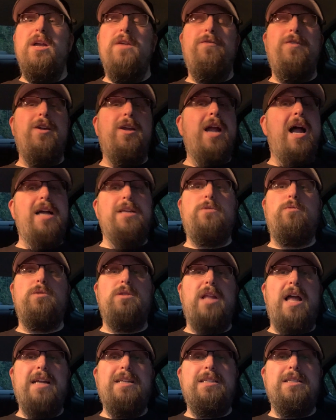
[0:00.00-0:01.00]
If you guys would
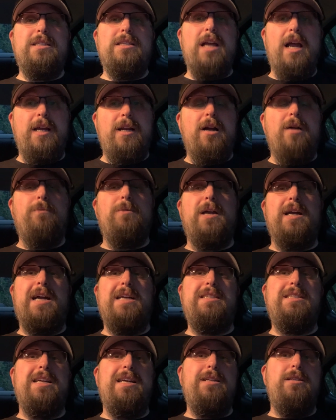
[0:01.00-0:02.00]
like to sign up, like
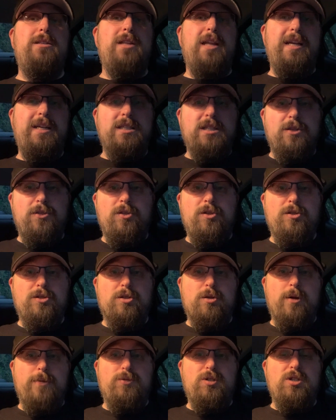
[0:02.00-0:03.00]
I said, links in the
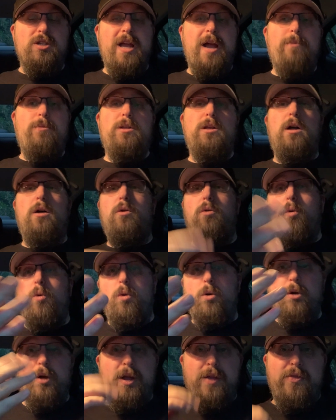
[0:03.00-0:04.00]
description down below
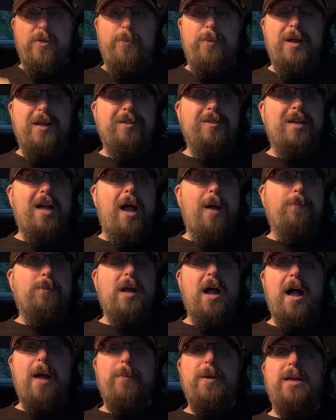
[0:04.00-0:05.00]
or in the pinned top
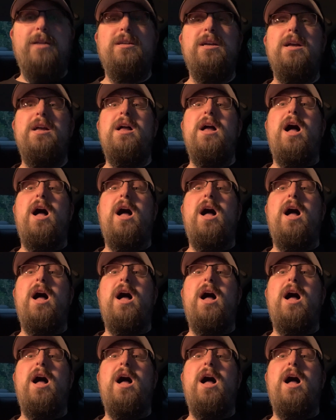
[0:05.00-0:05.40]
comment.